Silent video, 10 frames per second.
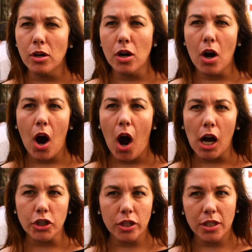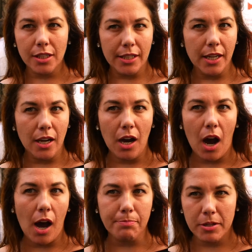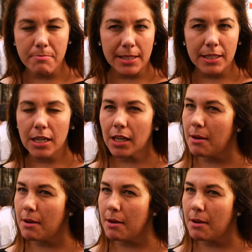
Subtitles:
cautiously optimistic.